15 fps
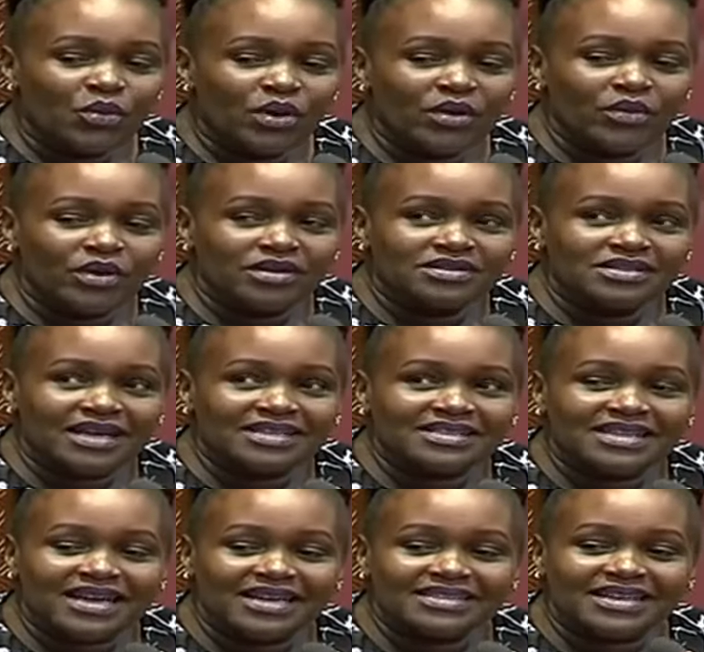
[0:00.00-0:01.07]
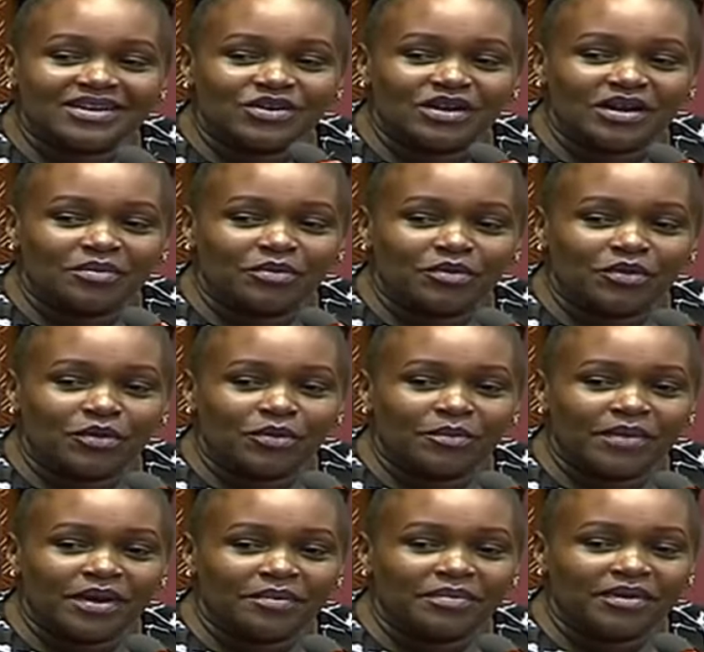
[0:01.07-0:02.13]
We will just ask Honorable
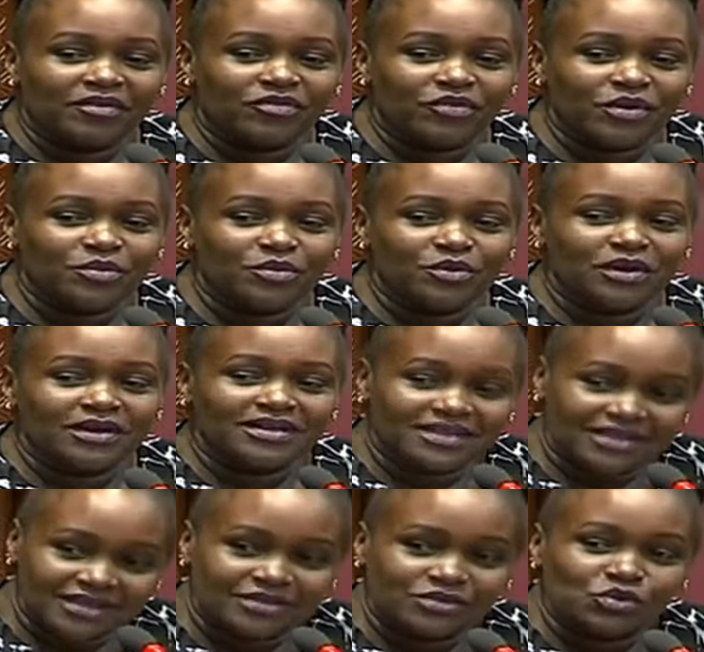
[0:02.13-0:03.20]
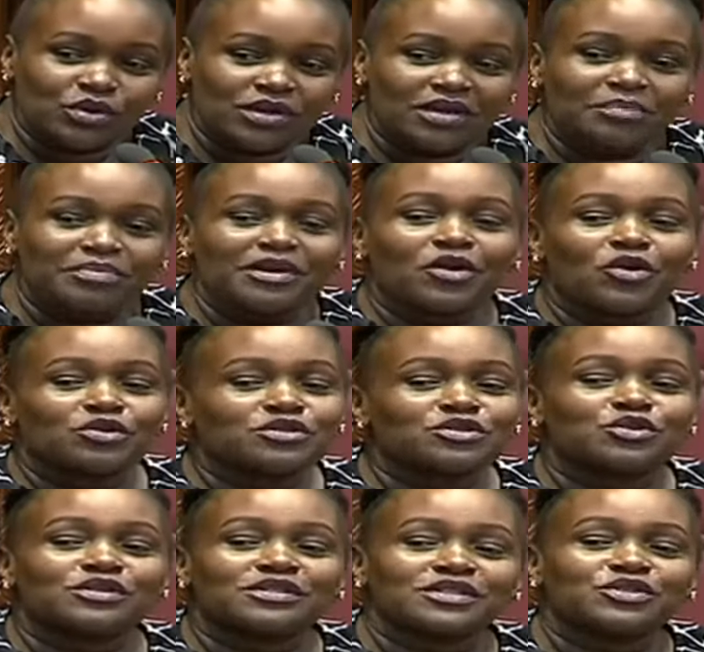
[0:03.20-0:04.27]
Member for Emurua Dikirr to keep the
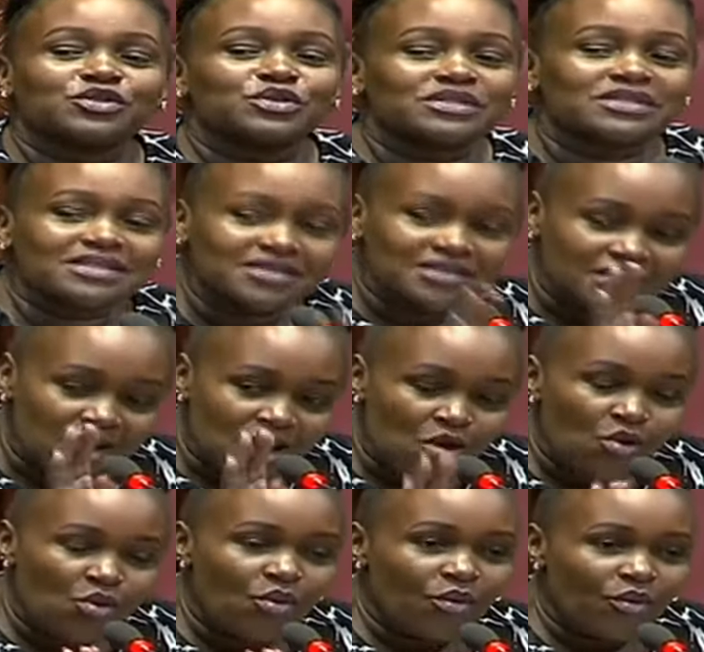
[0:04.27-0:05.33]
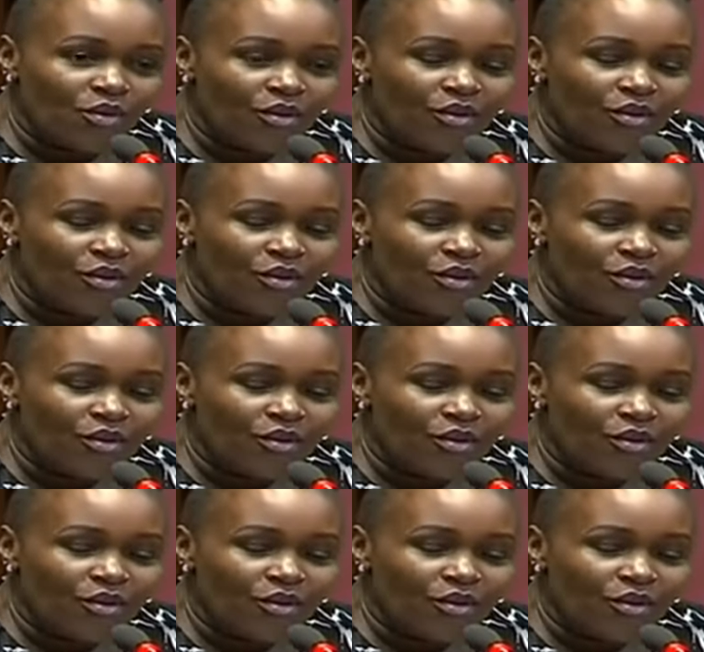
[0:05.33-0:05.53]
consultations low.